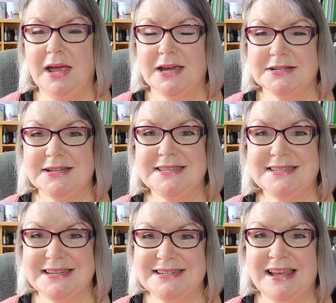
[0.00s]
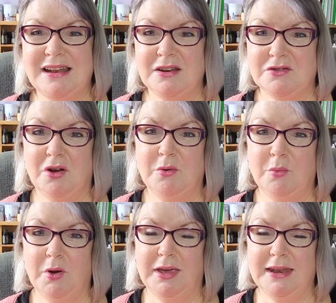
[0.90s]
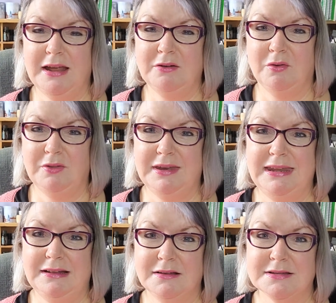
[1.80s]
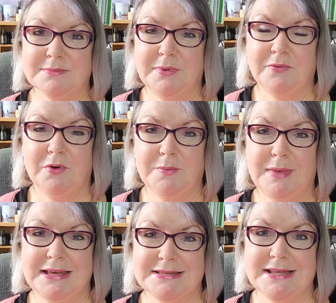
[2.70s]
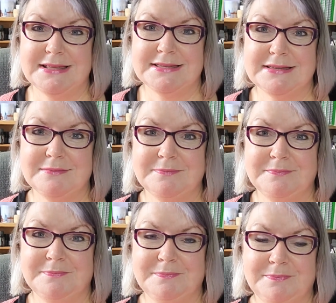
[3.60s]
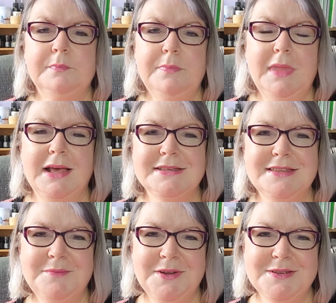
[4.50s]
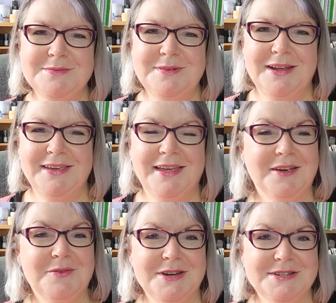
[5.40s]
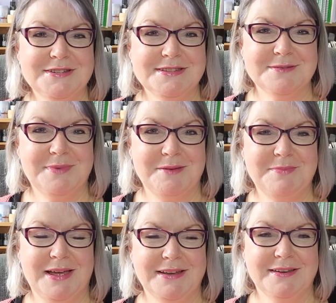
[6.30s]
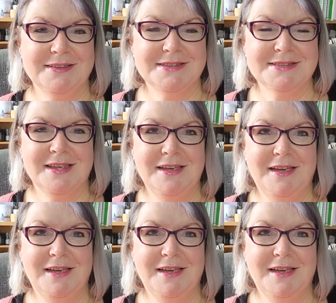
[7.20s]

actually sit down and try and work it out on the needles before it makes sense. Sometimes when I get questions about patterns,